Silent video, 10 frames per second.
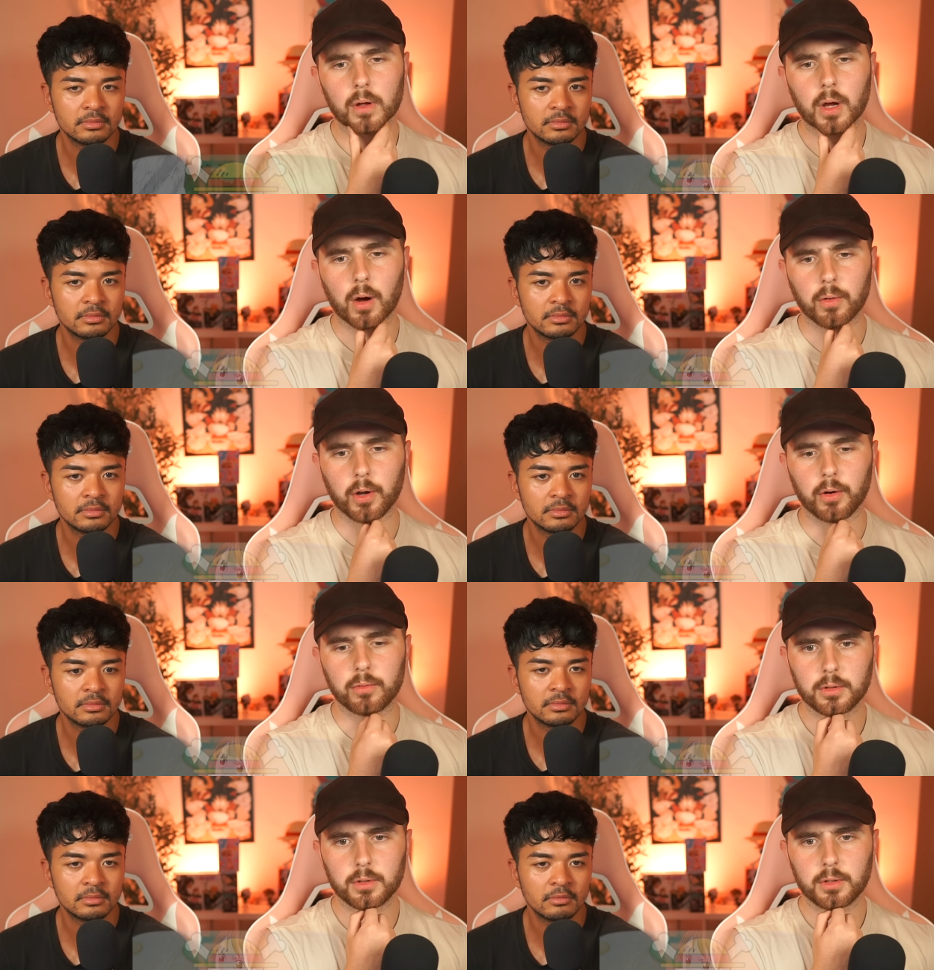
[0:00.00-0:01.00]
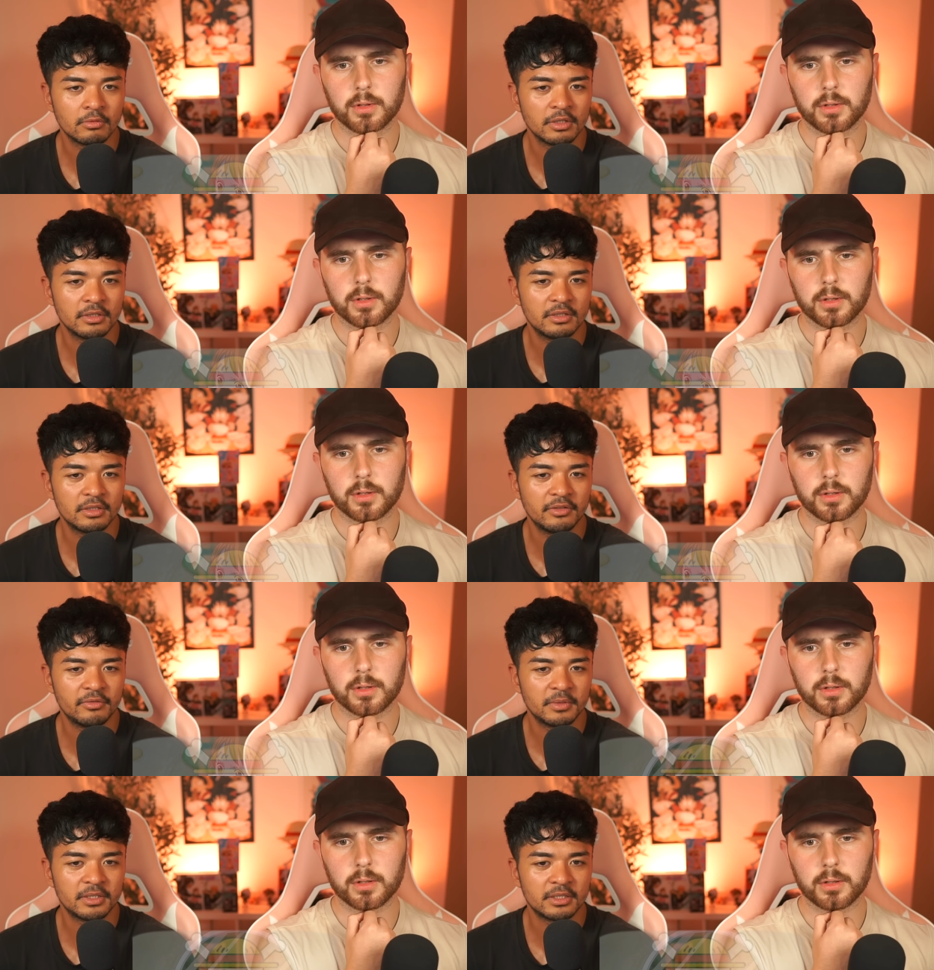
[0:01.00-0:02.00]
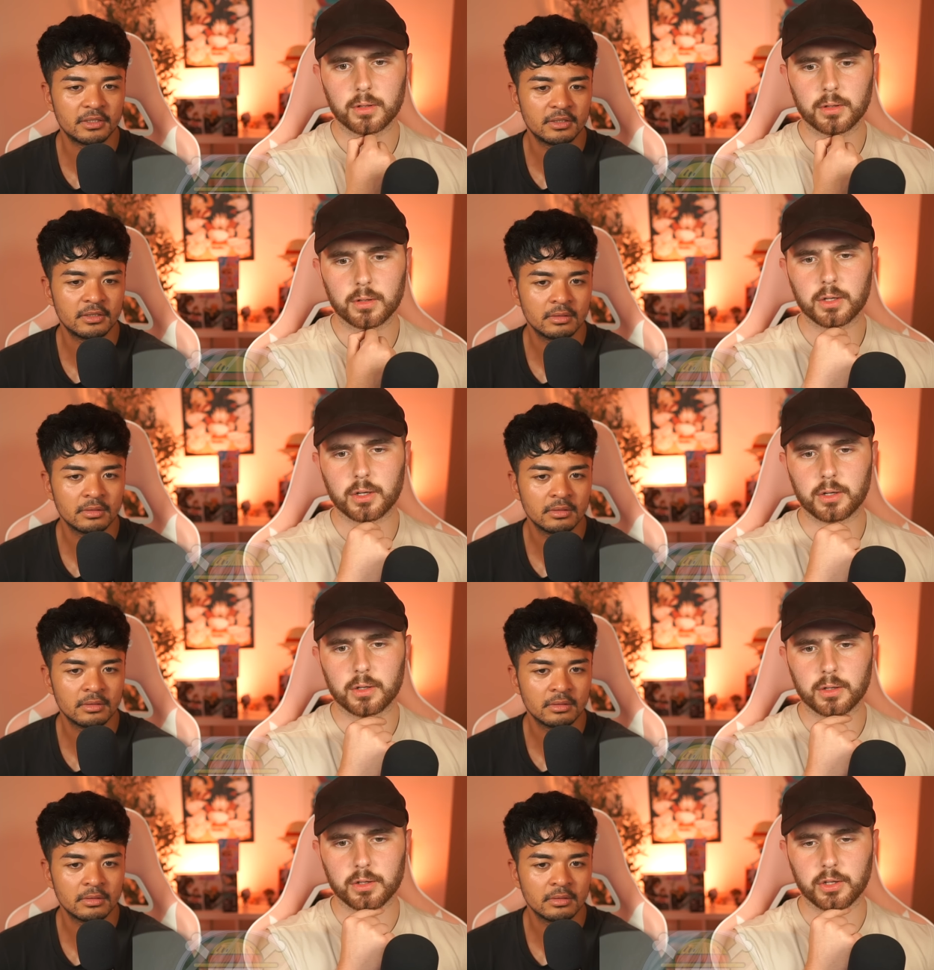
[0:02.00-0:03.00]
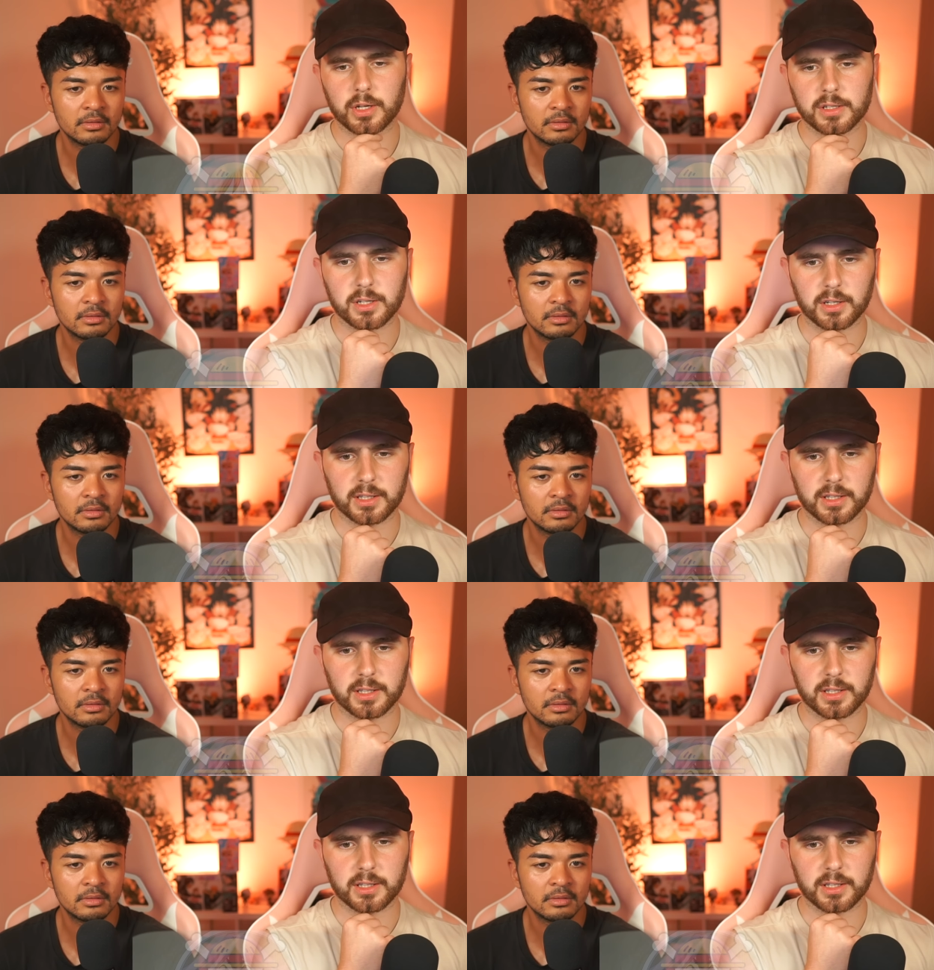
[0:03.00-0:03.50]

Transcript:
Speaker 1: Oh no.
Speaker 2: What did you give a mirror?
Speaker 1: Oh, you're getting sucked